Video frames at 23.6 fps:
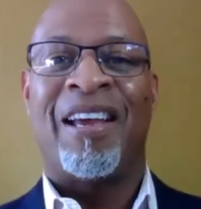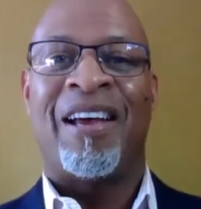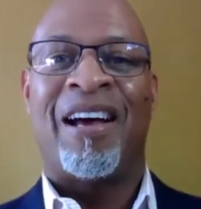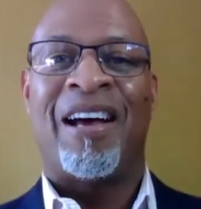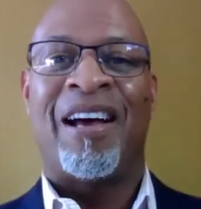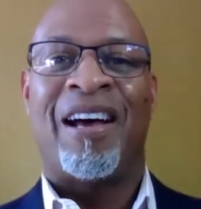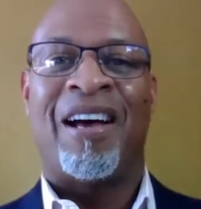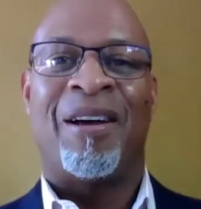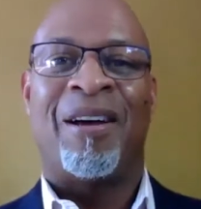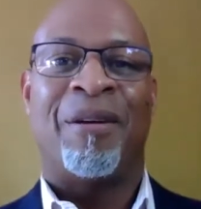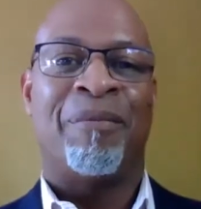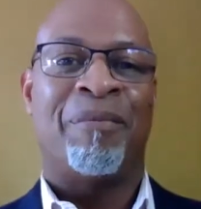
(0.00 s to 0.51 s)

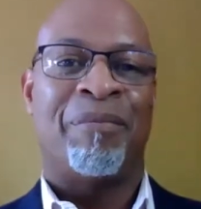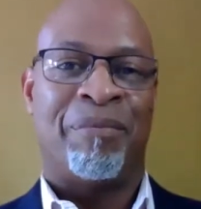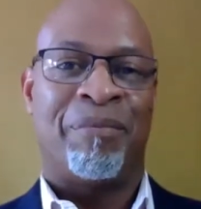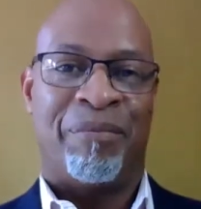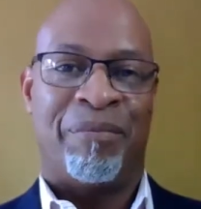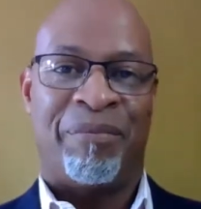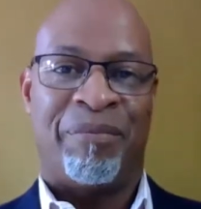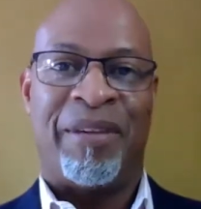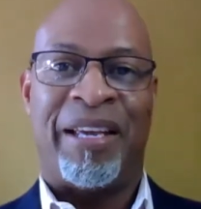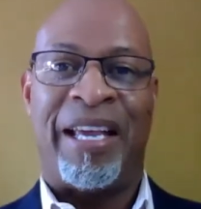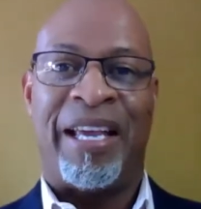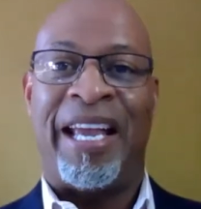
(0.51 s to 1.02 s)
um,
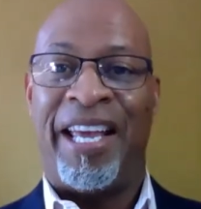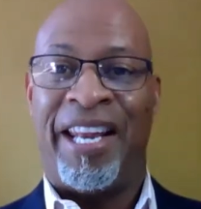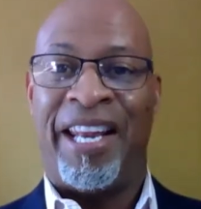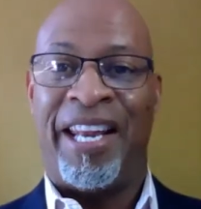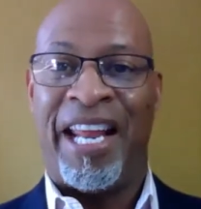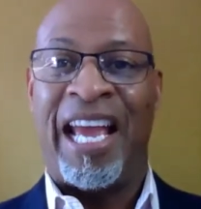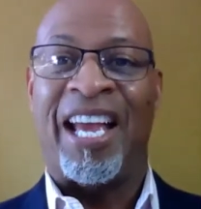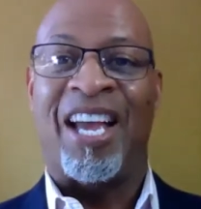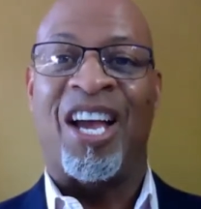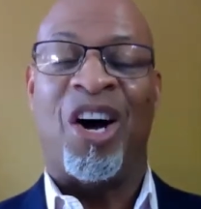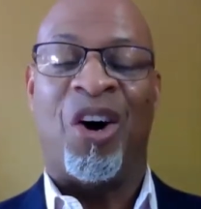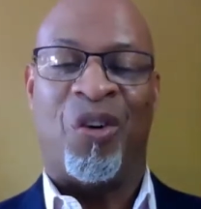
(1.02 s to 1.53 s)
in
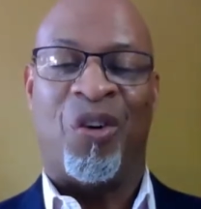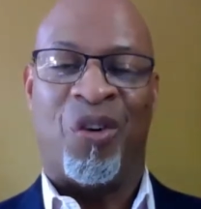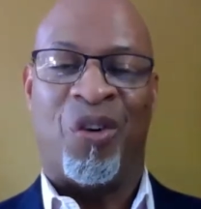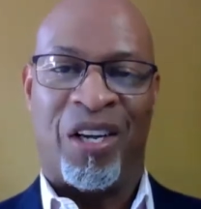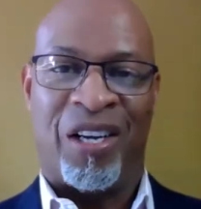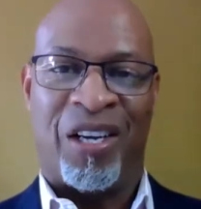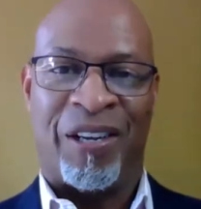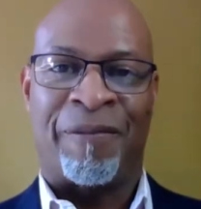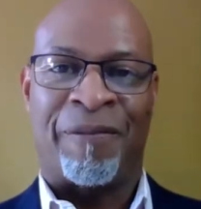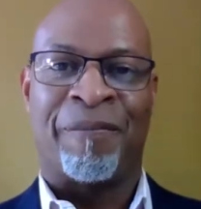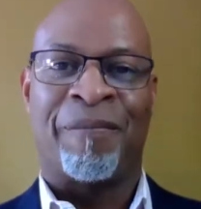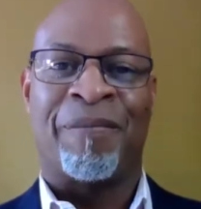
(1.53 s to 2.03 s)

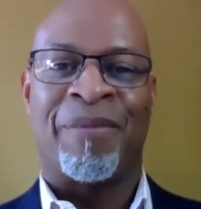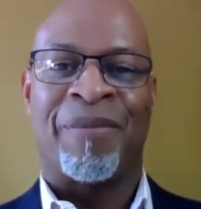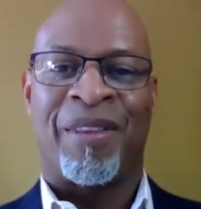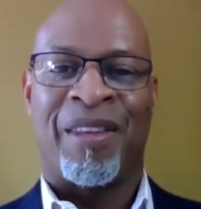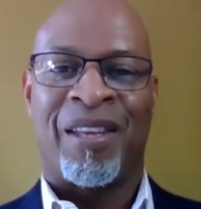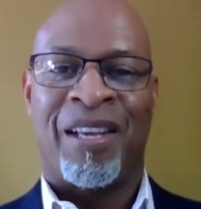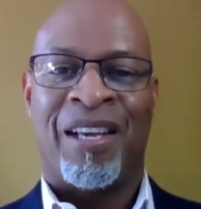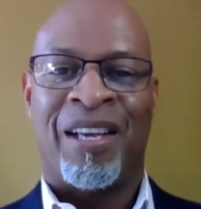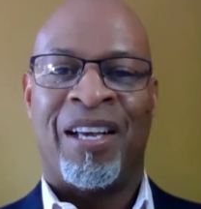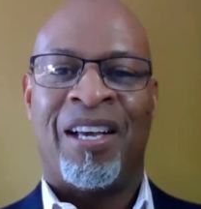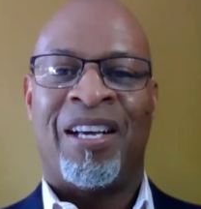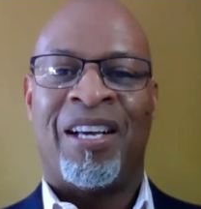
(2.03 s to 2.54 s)
Angola.
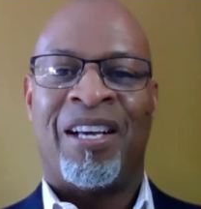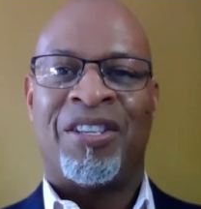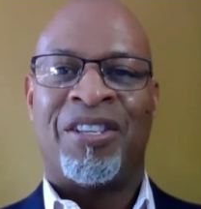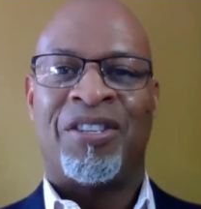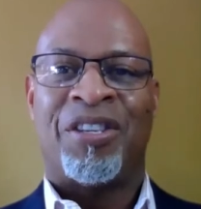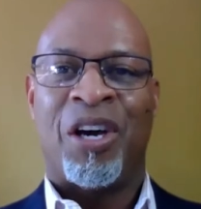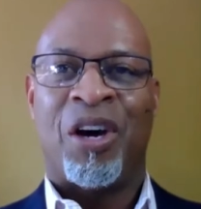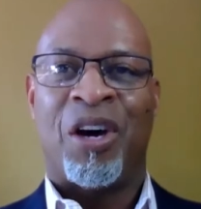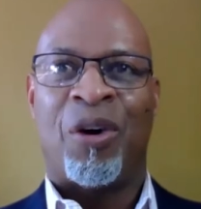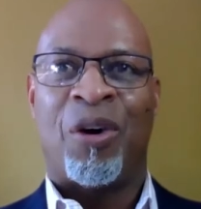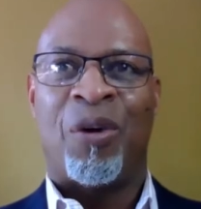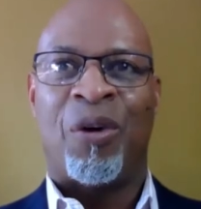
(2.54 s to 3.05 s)

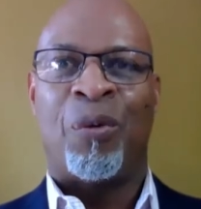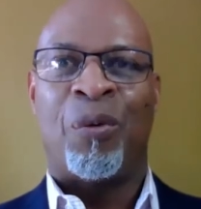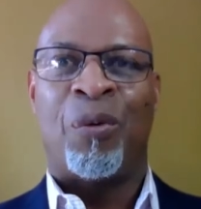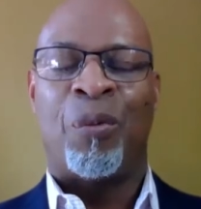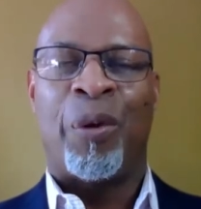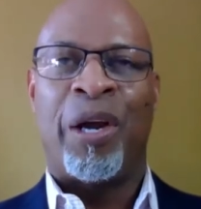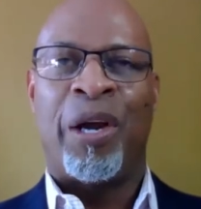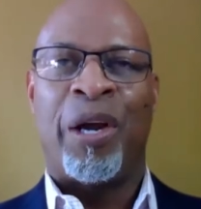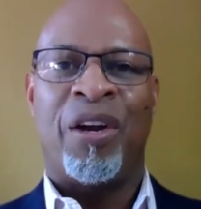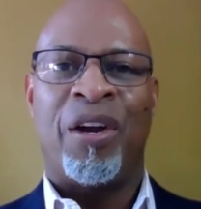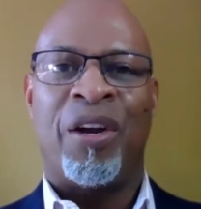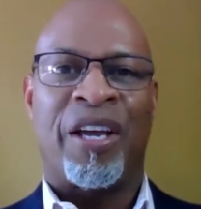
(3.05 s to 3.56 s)
So
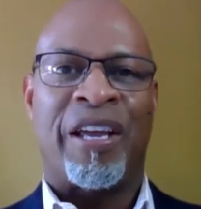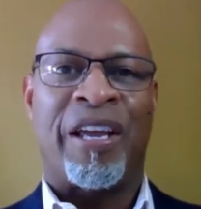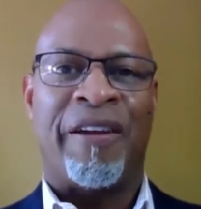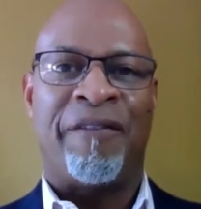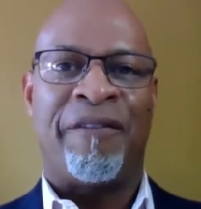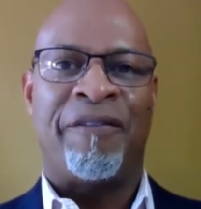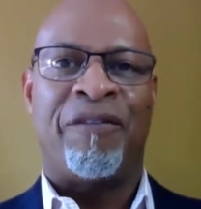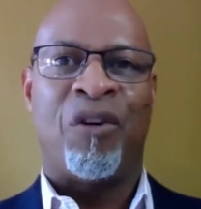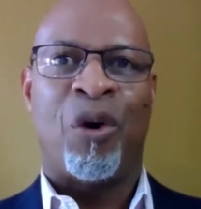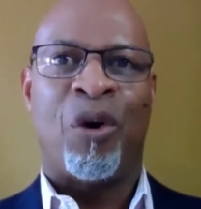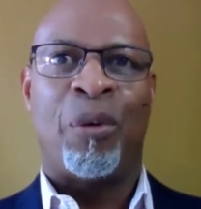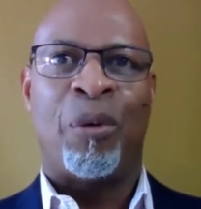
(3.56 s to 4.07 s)
we're looking
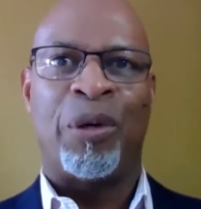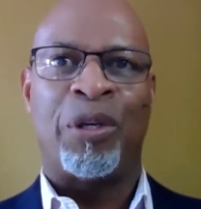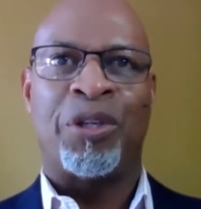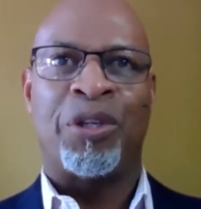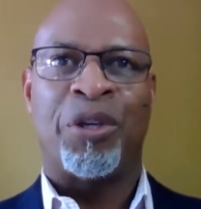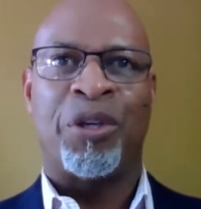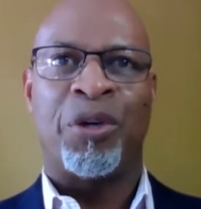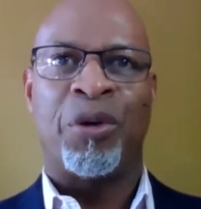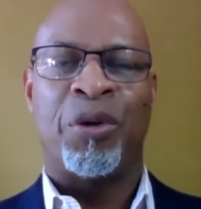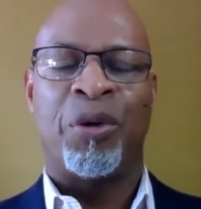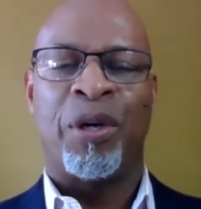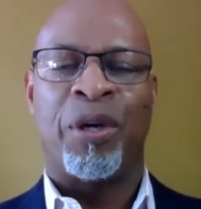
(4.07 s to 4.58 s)
forward
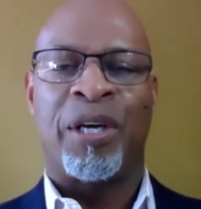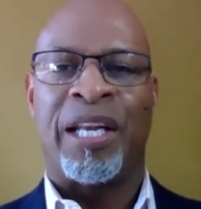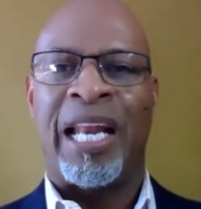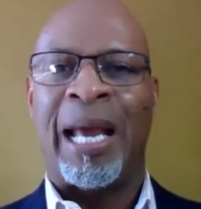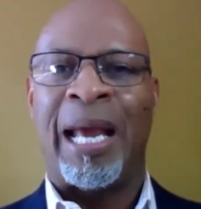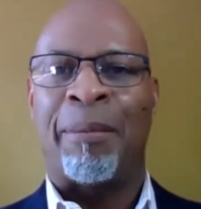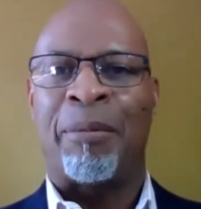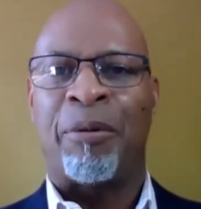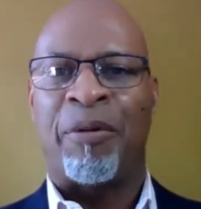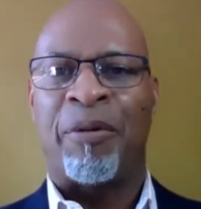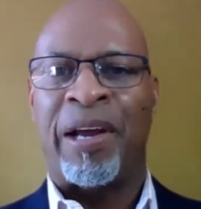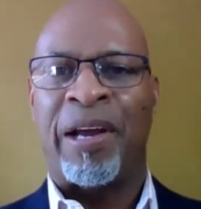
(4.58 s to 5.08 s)
to
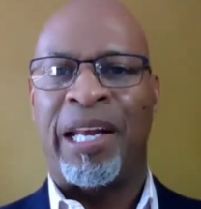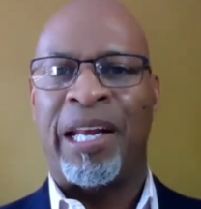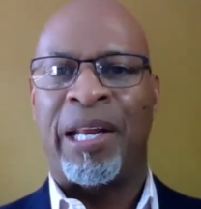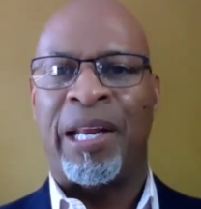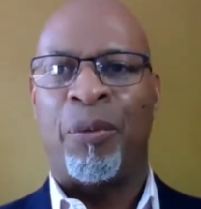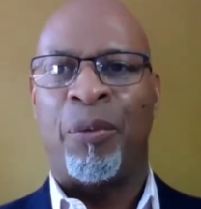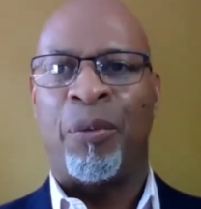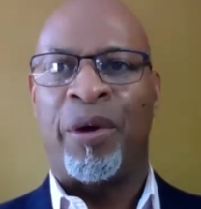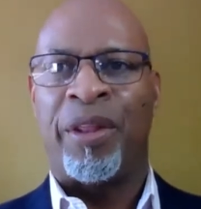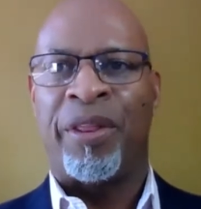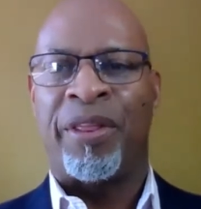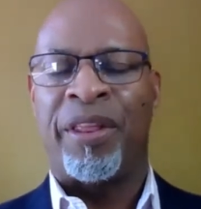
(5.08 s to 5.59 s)

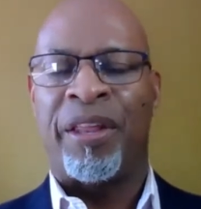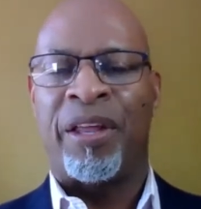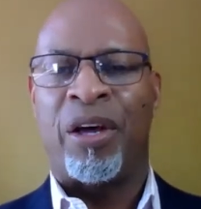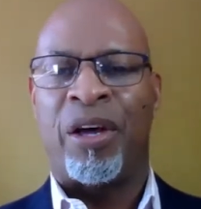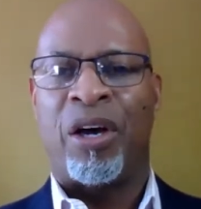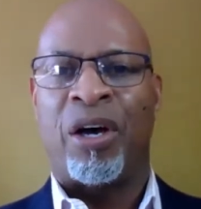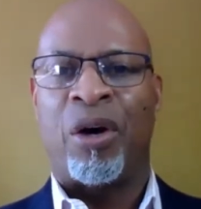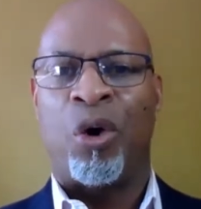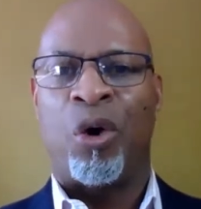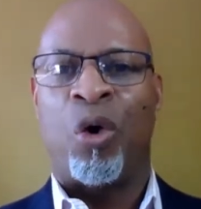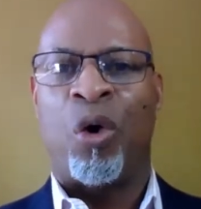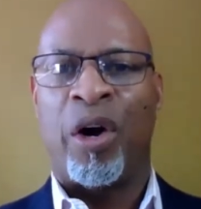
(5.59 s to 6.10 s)
collaborating with
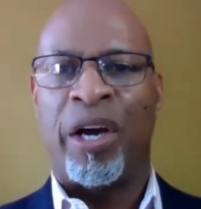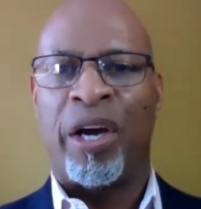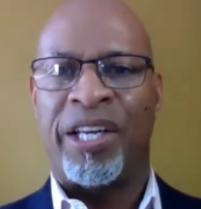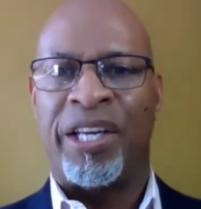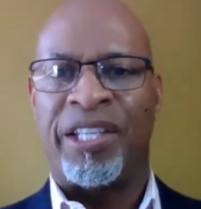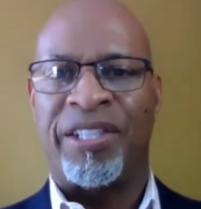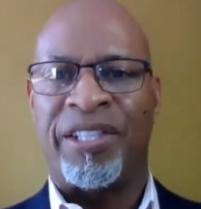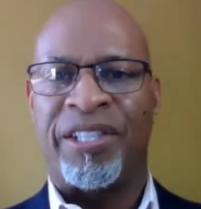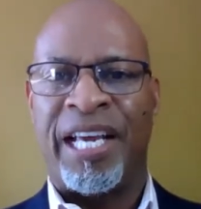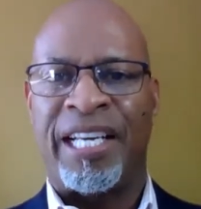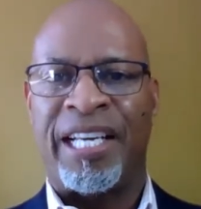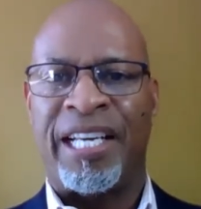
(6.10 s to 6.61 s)

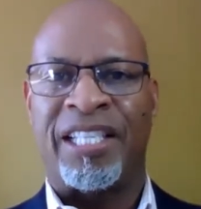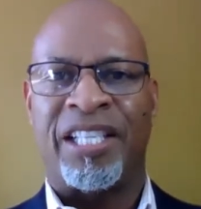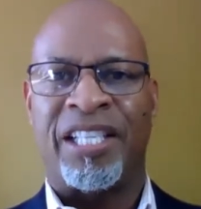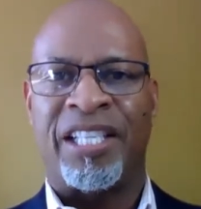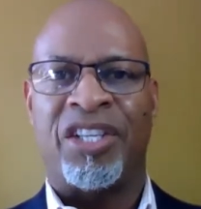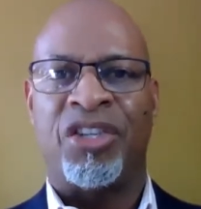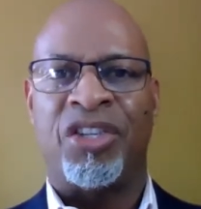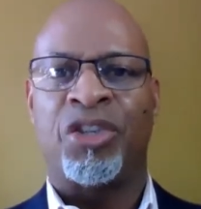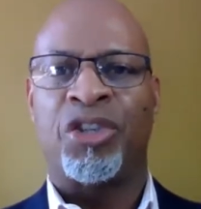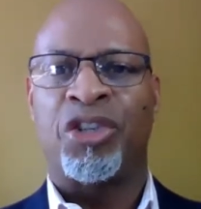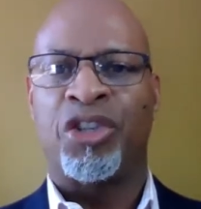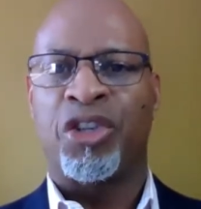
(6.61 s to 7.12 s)

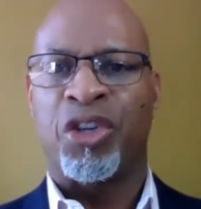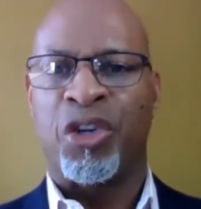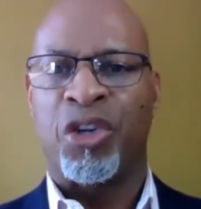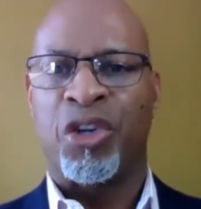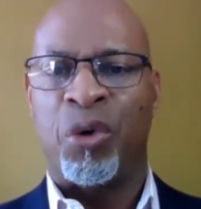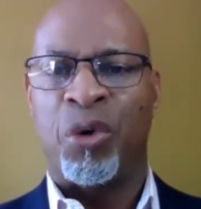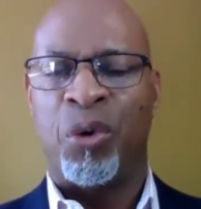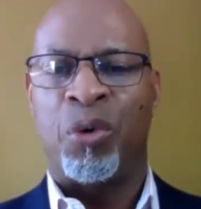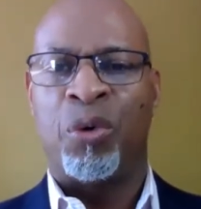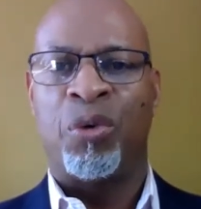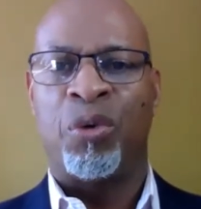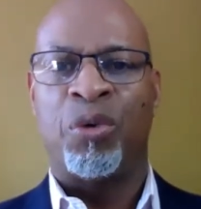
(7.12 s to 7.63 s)
organizations,
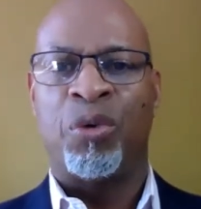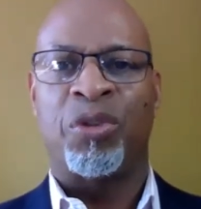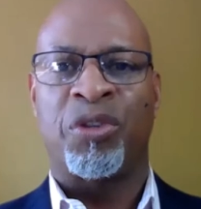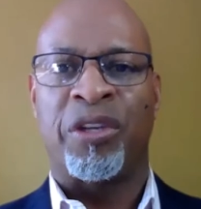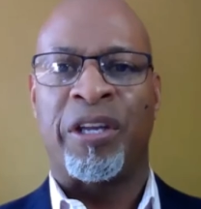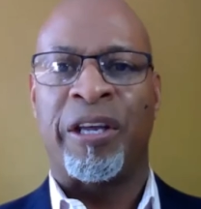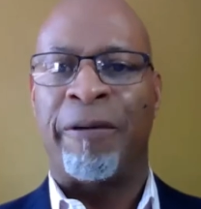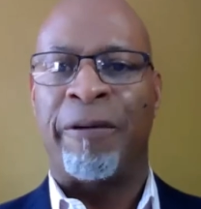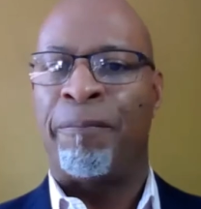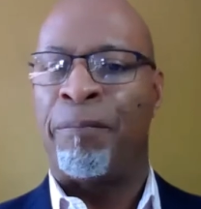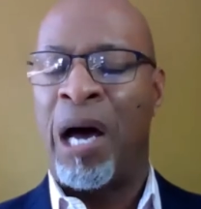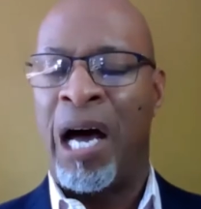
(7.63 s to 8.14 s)
schools,
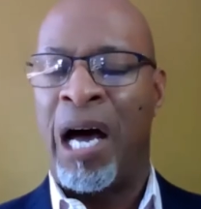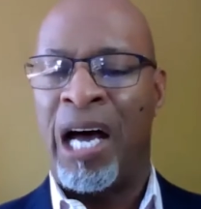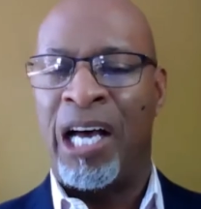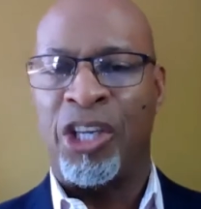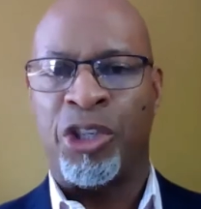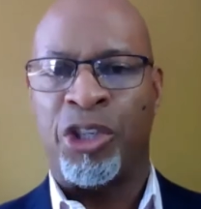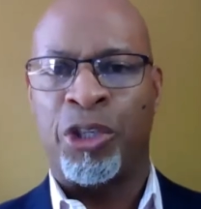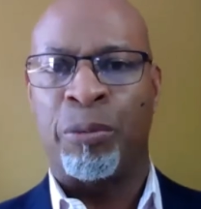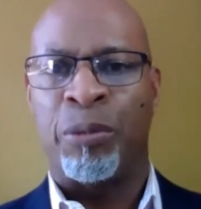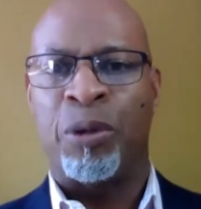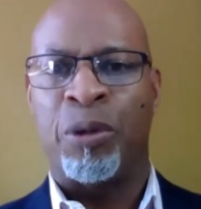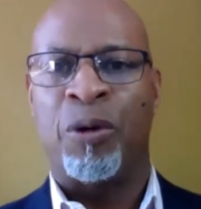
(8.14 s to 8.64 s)
if
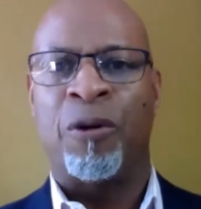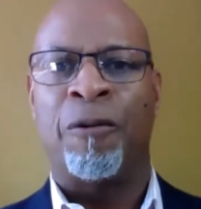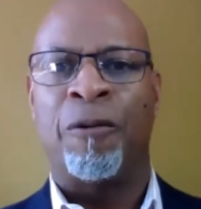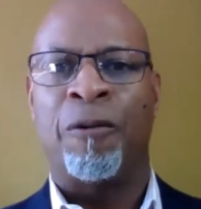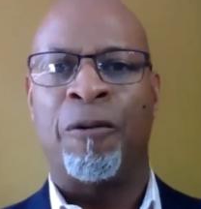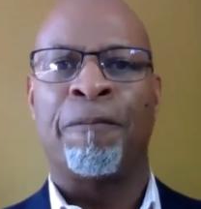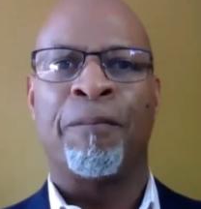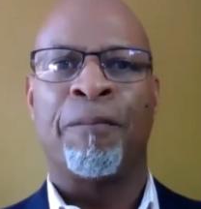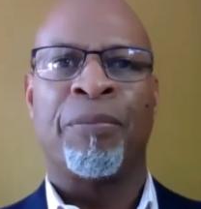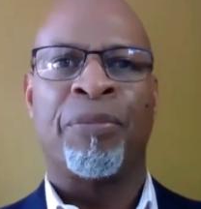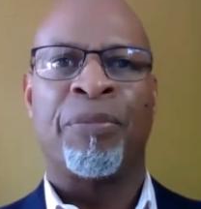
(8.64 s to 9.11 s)
possible.